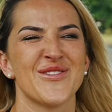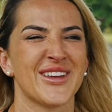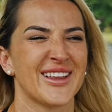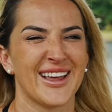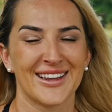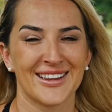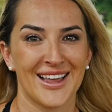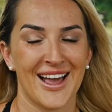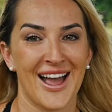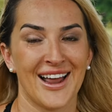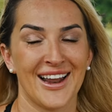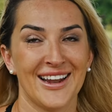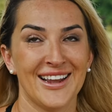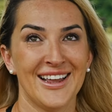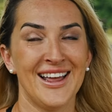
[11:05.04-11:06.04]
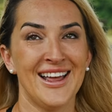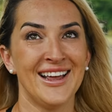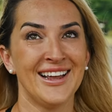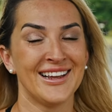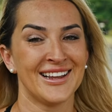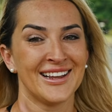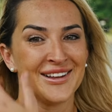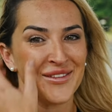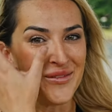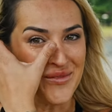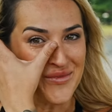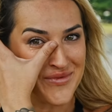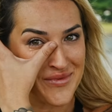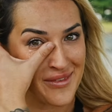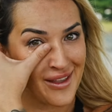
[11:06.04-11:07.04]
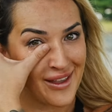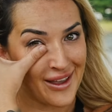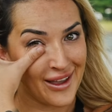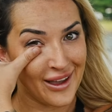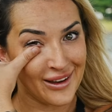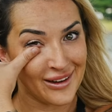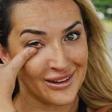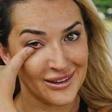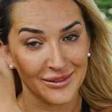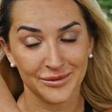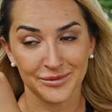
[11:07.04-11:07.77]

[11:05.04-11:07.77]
me like that. And,